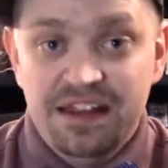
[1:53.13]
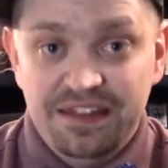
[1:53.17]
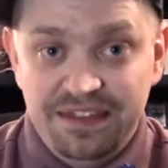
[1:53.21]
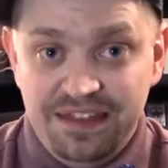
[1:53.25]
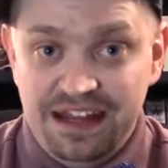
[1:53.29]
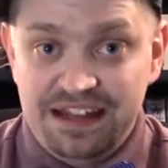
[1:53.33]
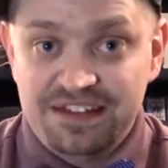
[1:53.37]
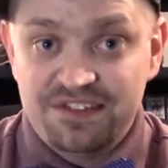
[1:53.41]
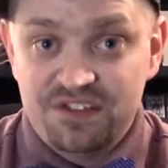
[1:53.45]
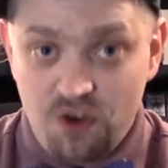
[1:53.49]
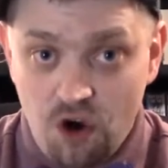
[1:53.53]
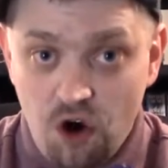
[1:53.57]

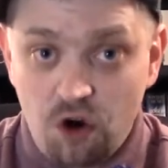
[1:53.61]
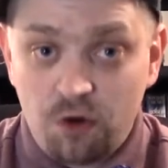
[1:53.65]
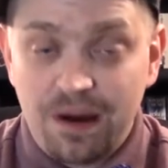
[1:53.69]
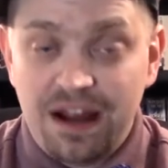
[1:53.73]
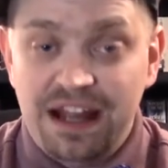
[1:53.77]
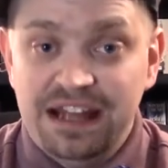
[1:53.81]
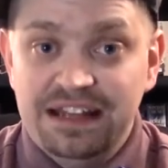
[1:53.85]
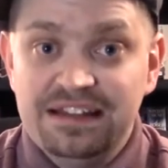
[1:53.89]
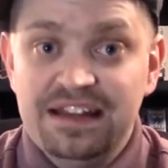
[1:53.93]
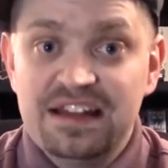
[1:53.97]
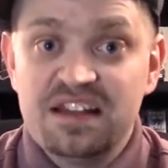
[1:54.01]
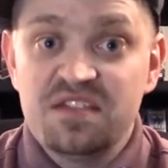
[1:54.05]
That's all
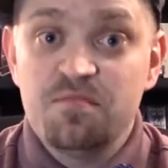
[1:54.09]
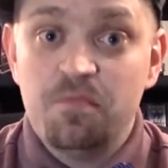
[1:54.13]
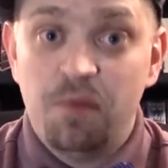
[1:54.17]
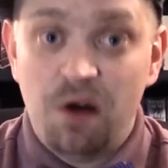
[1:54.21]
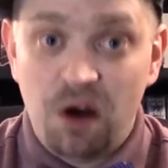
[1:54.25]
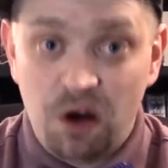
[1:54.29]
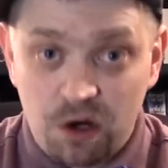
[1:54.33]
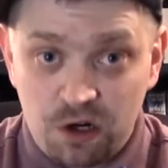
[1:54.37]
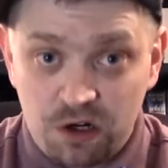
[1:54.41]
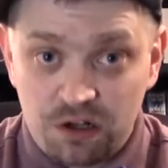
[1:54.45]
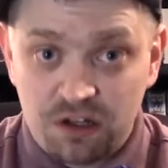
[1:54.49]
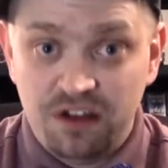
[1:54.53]
right. That's
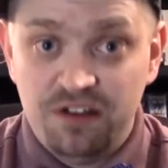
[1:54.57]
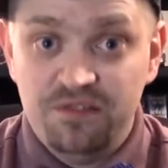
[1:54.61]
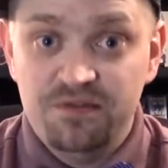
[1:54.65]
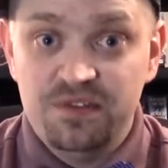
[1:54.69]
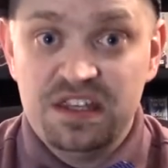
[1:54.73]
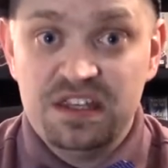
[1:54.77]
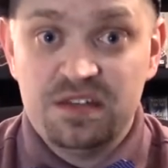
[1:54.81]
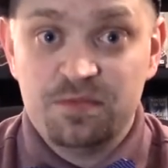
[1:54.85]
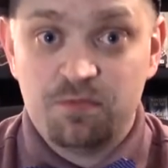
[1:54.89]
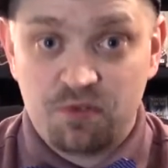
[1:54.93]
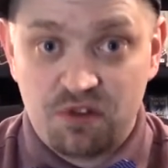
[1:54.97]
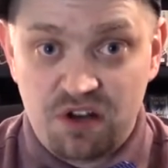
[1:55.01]
part of
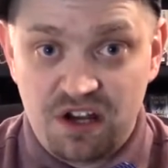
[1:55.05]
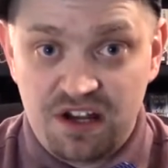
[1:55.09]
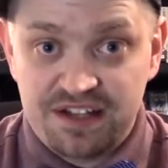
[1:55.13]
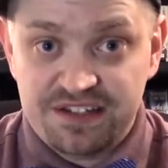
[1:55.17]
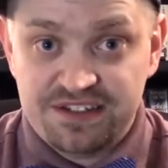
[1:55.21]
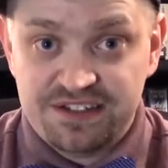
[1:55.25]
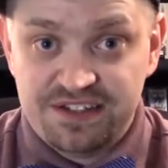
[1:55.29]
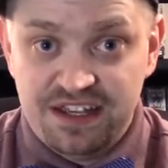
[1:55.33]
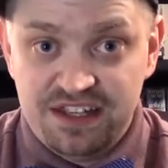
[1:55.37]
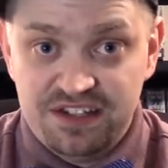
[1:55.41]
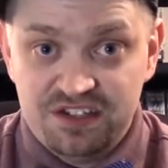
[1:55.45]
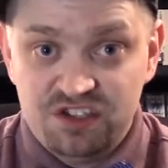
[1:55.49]
this
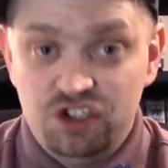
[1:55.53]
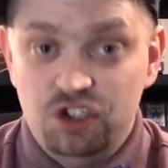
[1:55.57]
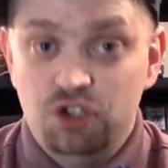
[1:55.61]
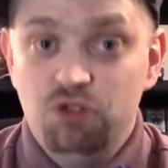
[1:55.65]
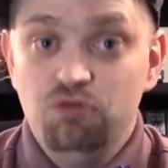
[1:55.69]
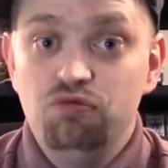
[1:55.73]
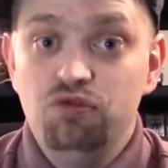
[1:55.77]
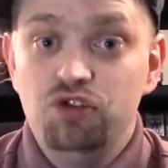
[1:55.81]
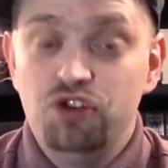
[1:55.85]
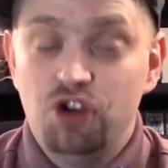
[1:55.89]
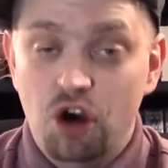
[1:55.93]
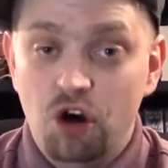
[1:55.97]
process.
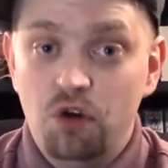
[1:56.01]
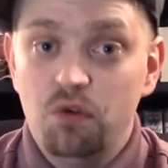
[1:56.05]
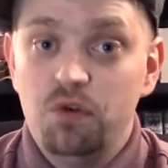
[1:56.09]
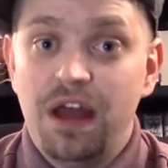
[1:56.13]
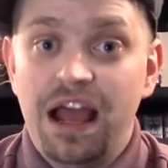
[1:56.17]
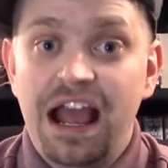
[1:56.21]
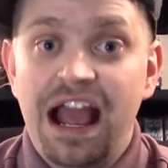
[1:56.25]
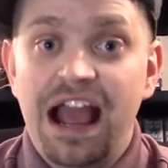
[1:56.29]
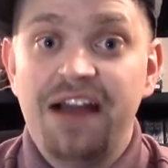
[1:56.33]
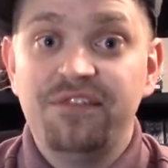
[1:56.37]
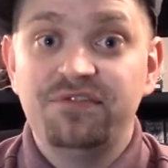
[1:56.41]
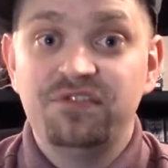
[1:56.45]
You don't
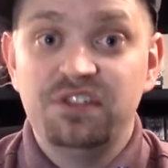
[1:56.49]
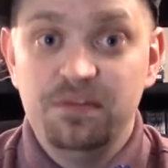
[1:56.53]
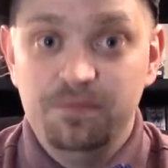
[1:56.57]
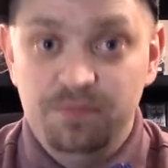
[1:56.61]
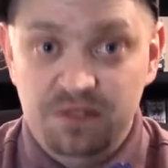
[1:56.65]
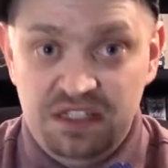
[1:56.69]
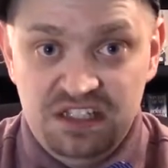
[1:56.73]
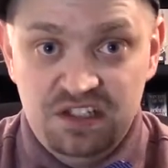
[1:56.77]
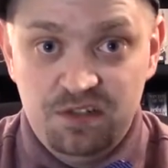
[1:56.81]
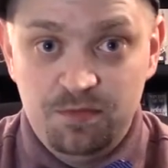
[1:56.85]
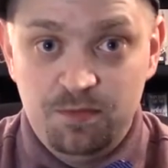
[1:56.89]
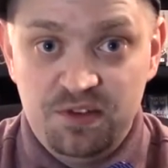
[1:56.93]
have to
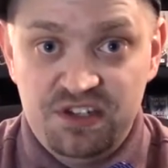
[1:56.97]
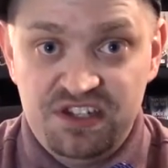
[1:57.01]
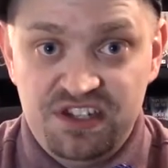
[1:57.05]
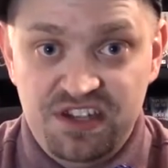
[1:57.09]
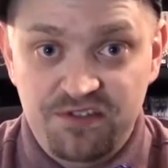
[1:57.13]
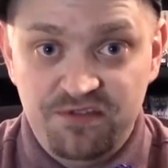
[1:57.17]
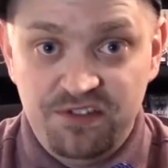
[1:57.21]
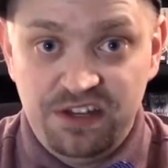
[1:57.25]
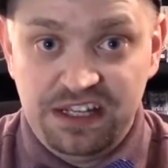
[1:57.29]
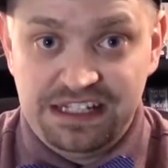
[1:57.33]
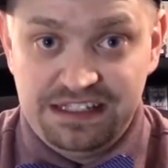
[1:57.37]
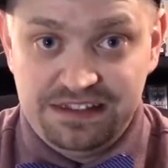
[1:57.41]
be
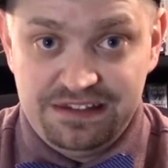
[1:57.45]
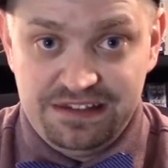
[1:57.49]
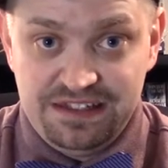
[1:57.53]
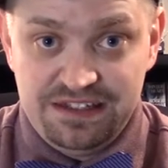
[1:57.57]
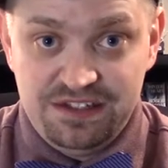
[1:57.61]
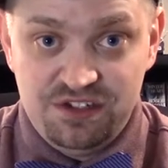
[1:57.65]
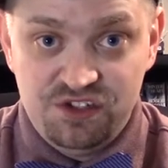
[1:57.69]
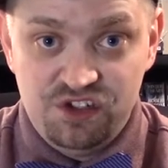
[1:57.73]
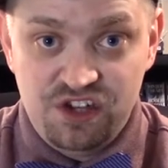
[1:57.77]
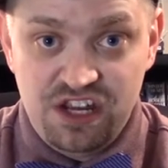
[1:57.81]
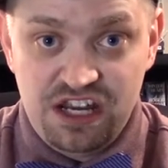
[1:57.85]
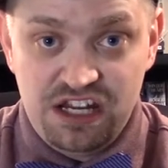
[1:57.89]
specific at
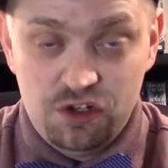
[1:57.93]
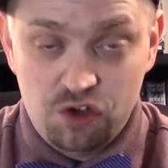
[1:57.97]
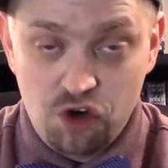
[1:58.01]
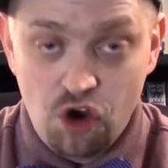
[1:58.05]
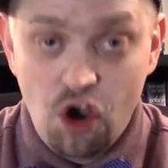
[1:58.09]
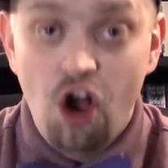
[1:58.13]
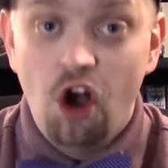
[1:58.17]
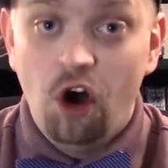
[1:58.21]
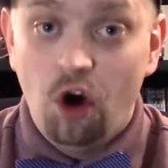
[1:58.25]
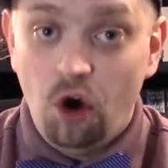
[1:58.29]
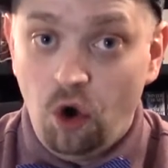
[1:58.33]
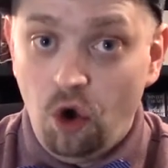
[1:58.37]
this stage.
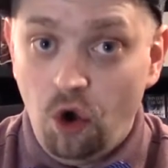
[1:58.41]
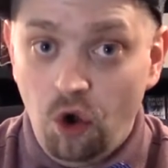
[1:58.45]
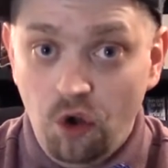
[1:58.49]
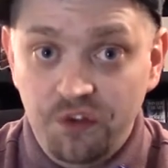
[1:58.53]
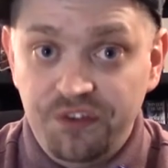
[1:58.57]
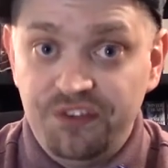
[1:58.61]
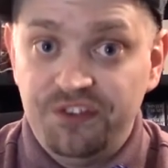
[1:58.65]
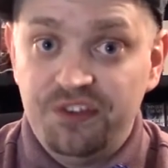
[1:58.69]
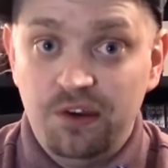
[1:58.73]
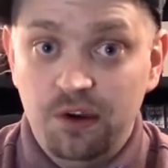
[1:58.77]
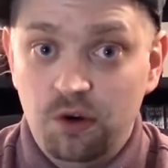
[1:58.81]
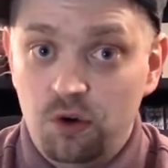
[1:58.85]

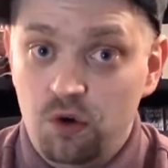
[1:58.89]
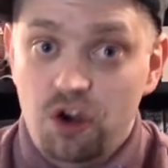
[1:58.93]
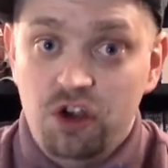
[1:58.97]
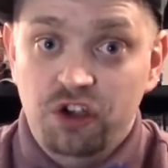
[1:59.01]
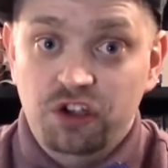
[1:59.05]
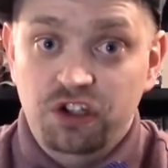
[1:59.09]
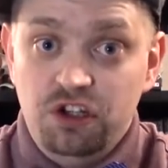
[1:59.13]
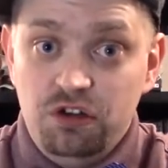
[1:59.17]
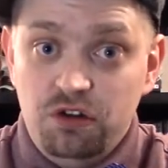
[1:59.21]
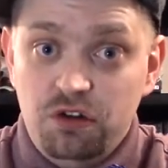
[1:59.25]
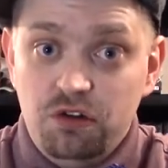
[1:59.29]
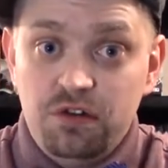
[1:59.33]
Also,
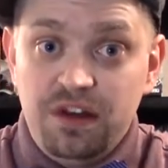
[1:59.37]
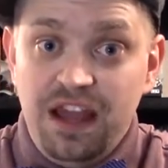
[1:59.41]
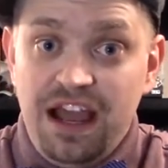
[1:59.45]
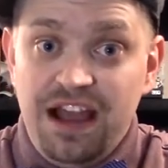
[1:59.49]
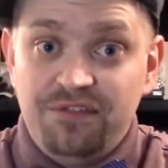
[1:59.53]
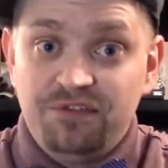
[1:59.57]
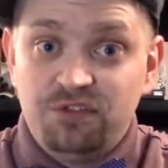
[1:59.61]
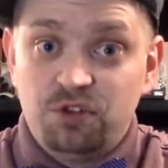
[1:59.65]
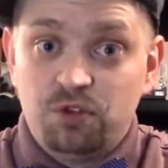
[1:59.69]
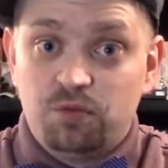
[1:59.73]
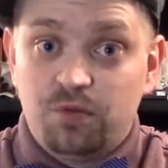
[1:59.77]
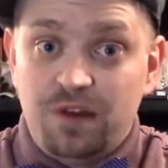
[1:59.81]
you don't
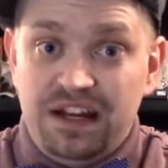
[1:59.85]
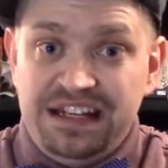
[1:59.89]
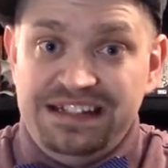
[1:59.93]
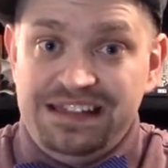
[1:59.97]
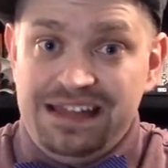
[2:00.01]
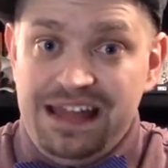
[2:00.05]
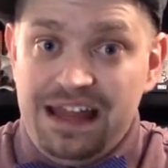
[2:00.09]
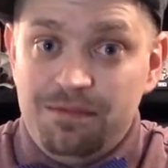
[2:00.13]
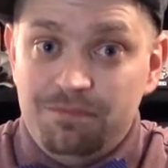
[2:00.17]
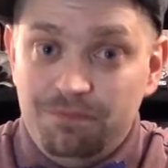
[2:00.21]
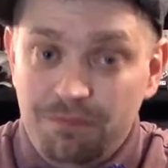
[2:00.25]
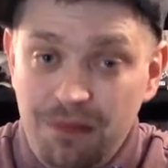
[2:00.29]
have to write
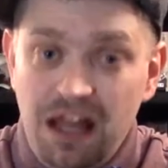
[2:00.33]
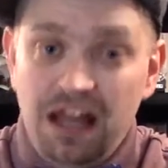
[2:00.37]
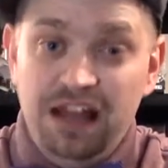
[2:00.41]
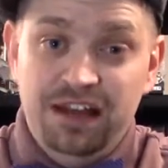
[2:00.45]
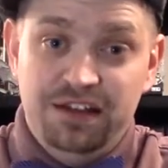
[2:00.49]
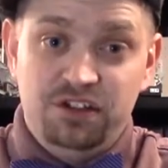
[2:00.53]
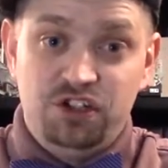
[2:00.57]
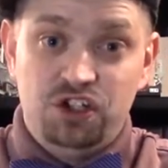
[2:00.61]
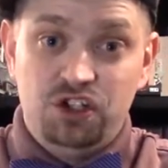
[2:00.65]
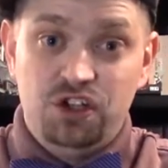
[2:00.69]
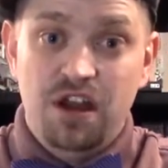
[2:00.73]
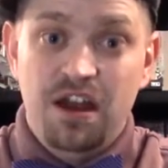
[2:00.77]
that
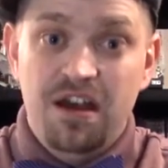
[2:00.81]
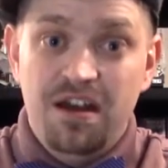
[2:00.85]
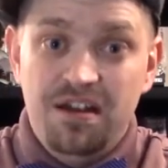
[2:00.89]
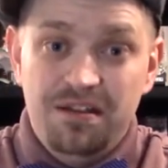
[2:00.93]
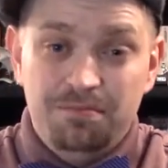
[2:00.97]
much.